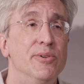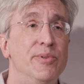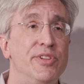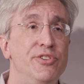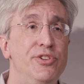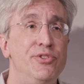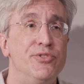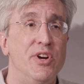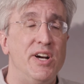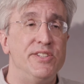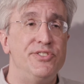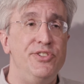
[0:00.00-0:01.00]
with
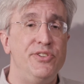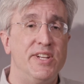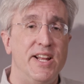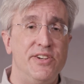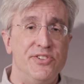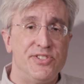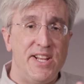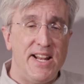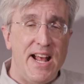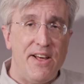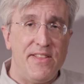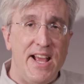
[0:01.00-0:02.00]
neutrons, you can
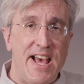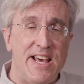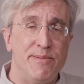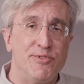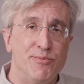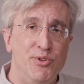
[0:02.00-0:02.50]
understand how the atoms